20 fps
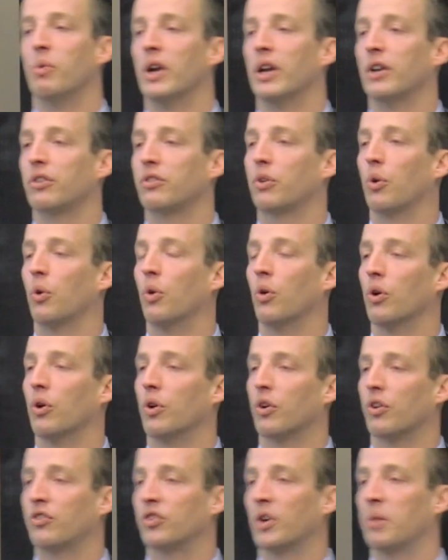risk
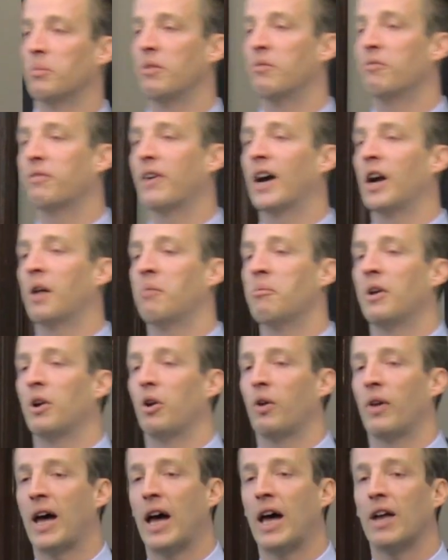or some
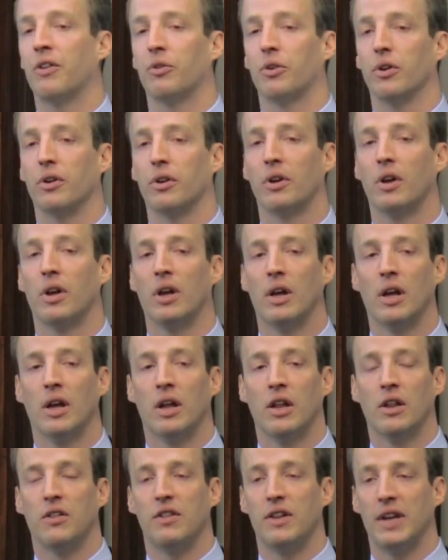environmental hazard.
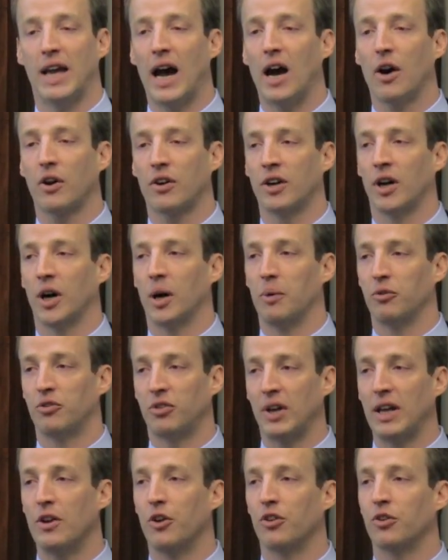The outcome,
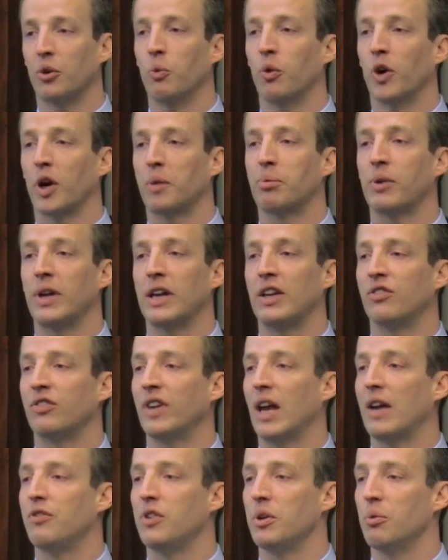say there's a workplace
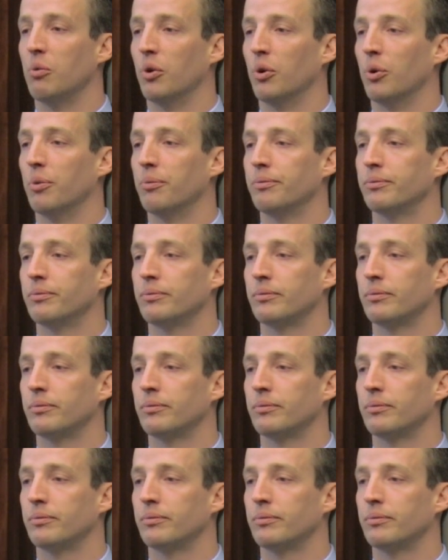safety rule